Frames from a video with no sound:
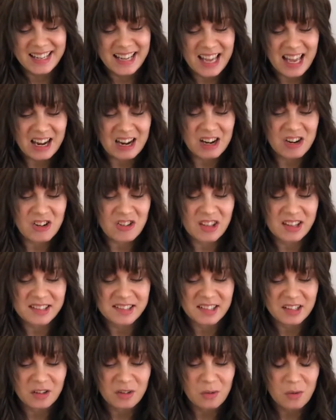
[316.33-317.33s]
And I know that's
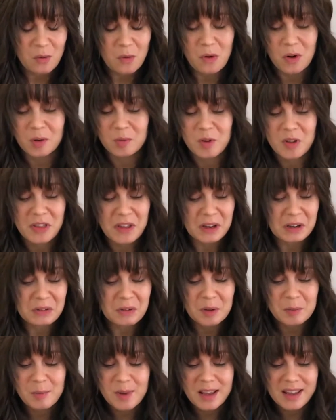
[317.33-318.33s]
a horrible thing to
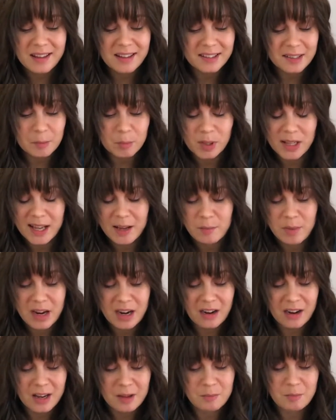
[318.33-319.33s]
admit as a plant
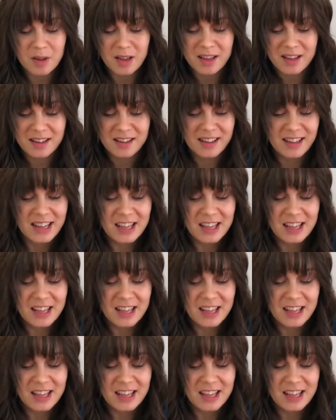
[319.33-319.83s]
parent, but